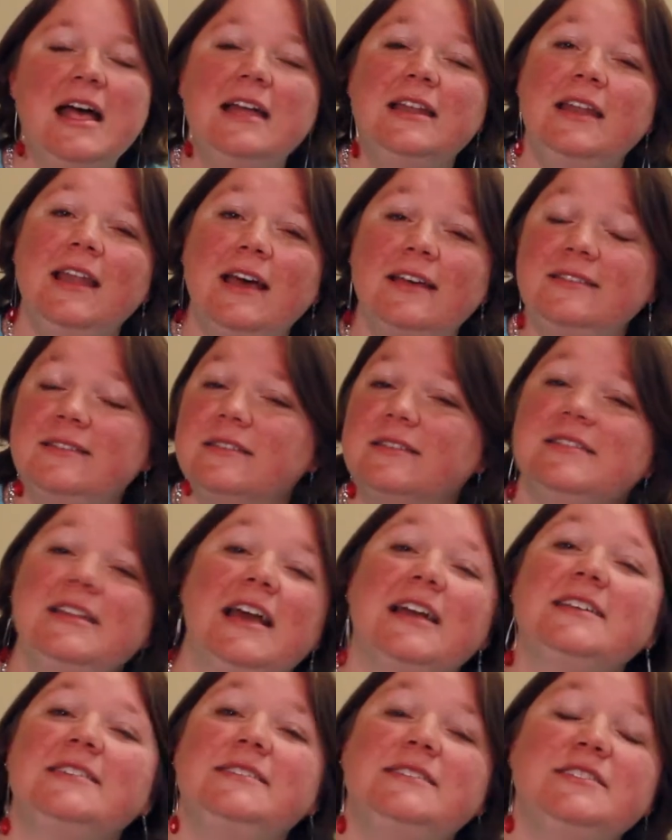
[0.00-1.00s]

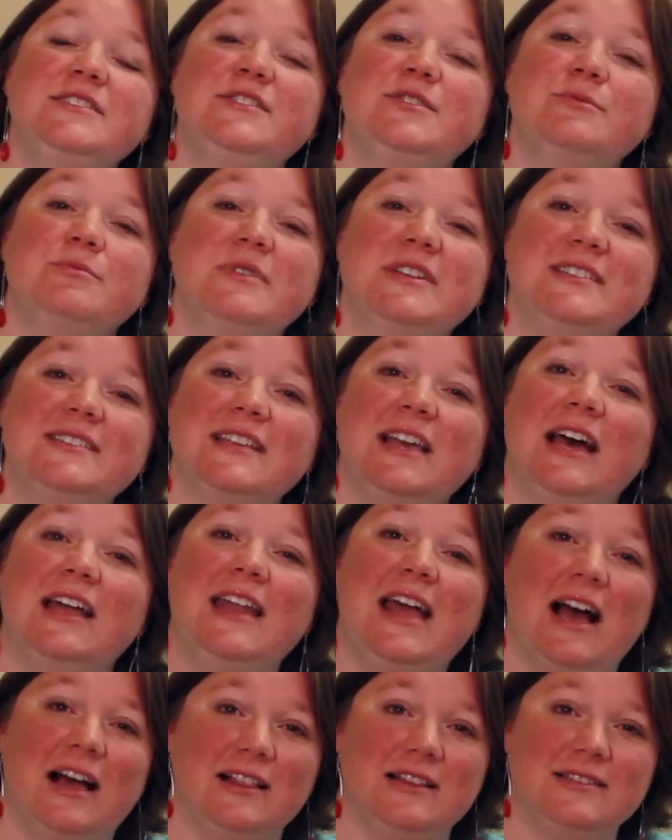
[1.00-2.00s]
Next is the risk
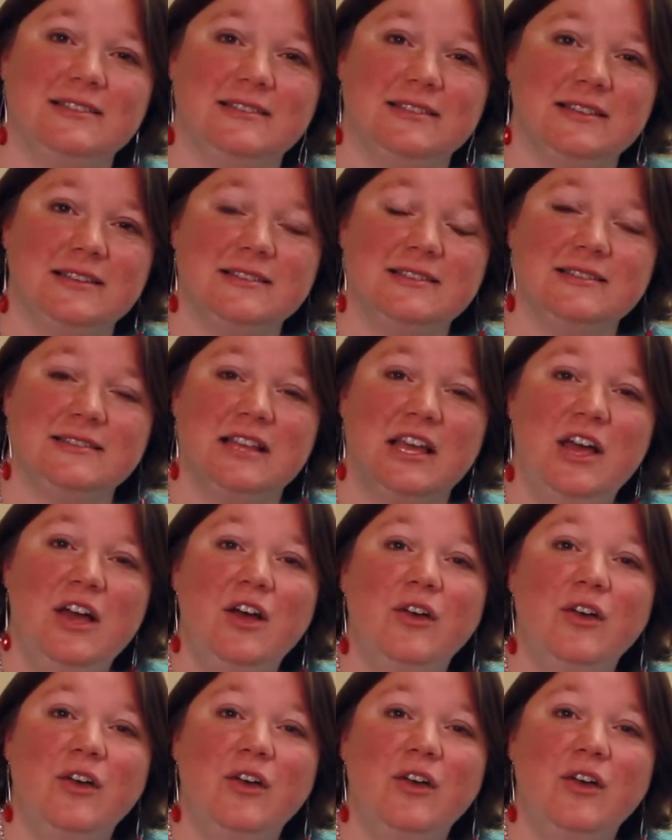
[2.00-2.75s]
analysis.